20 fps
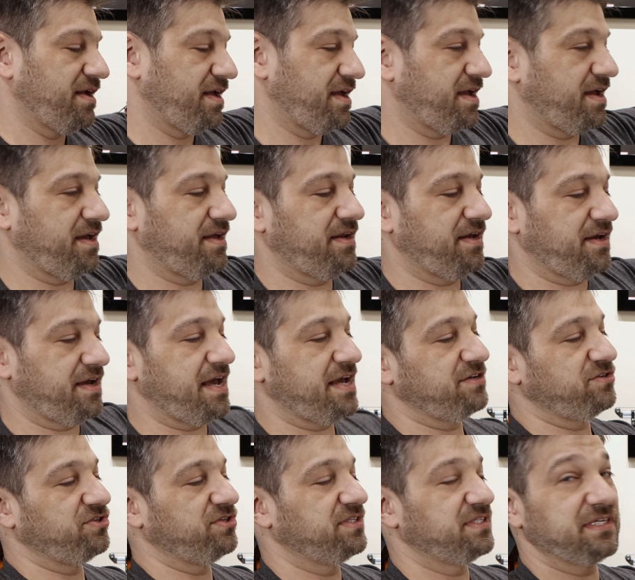And
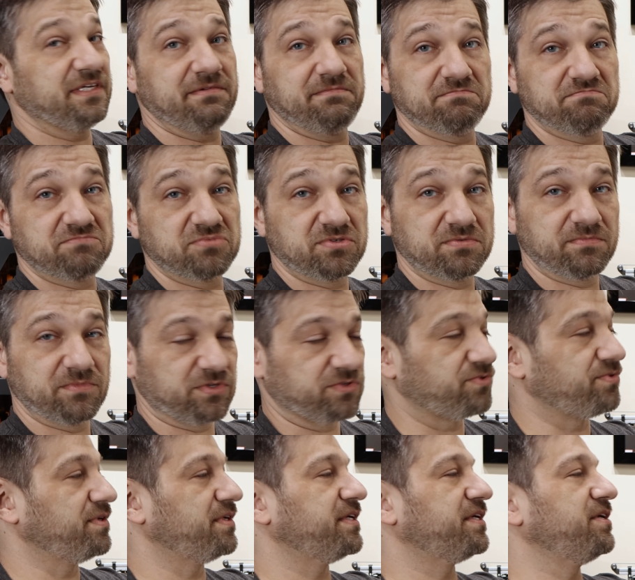as you can see,
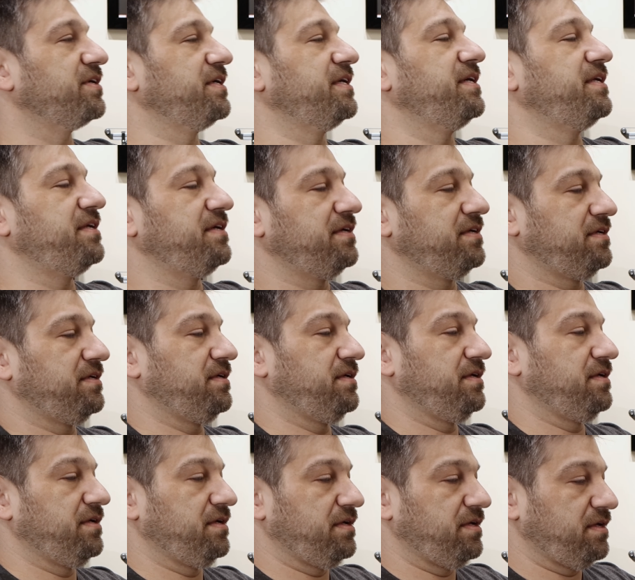looks really good.
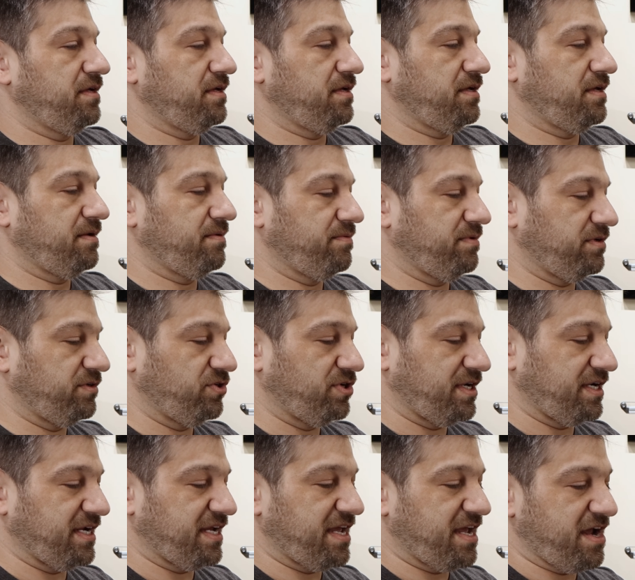I'm gonna
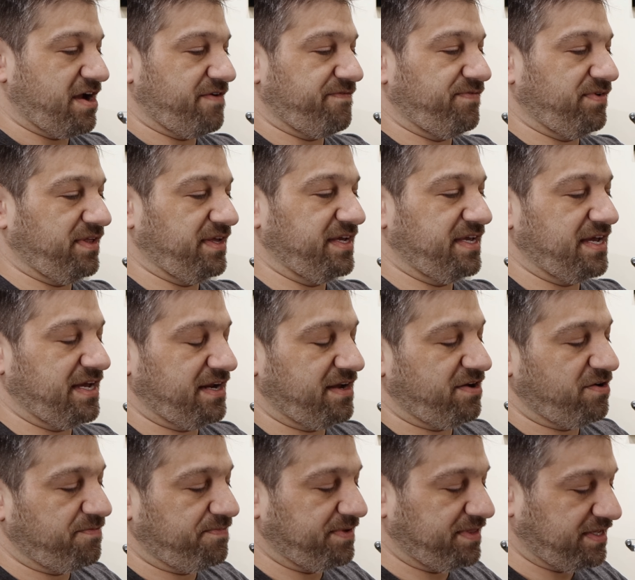try to carefully kind
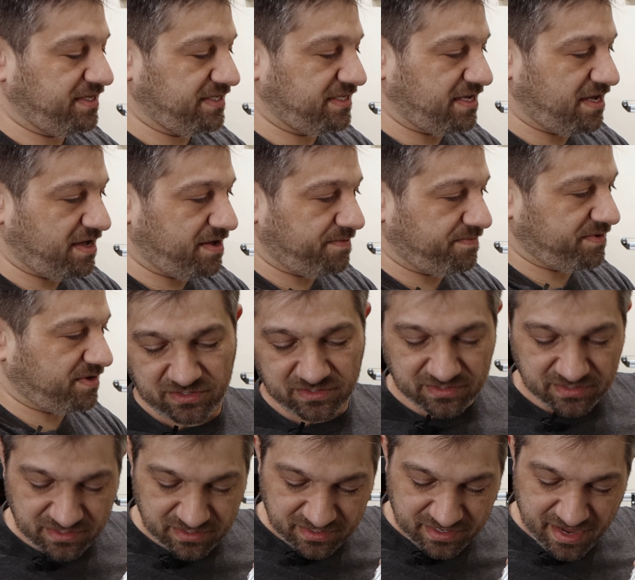of open this up. You
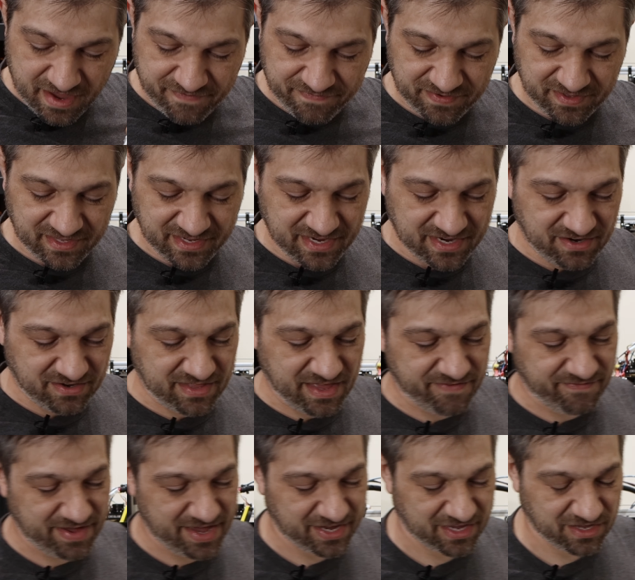can definitely hear
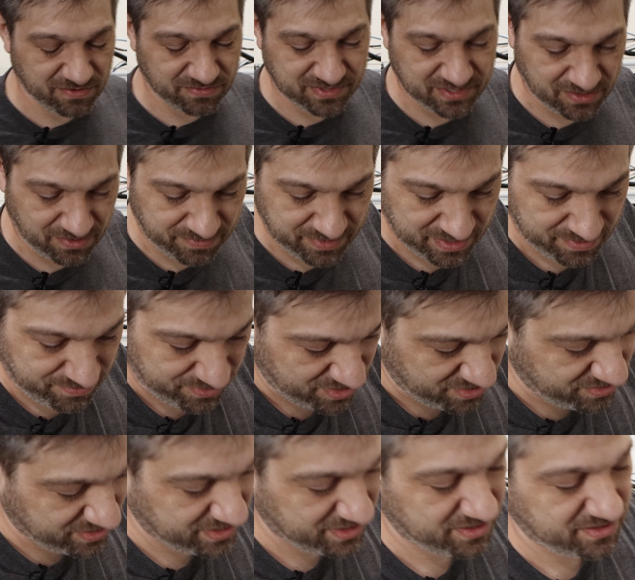that vacuum seal being
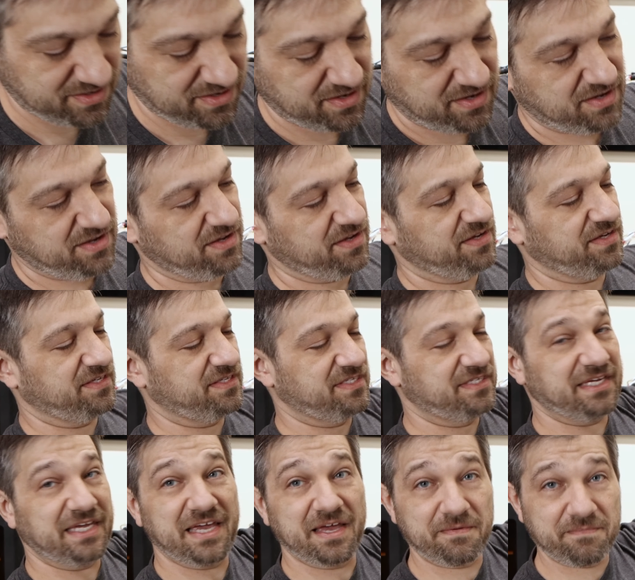broken. You can
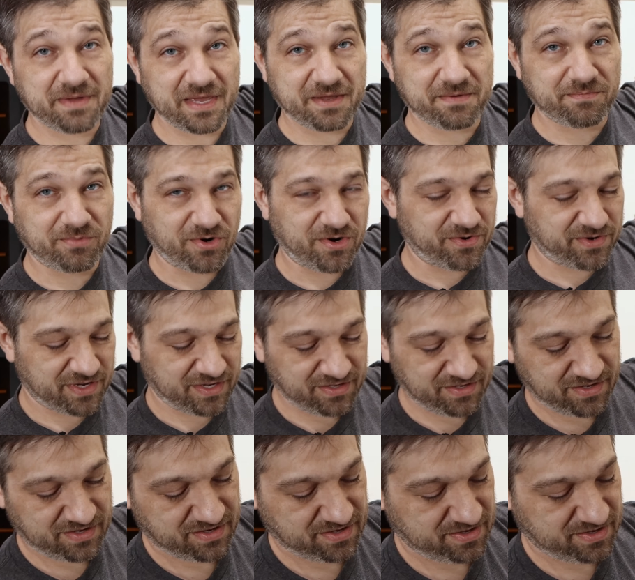see it being broken.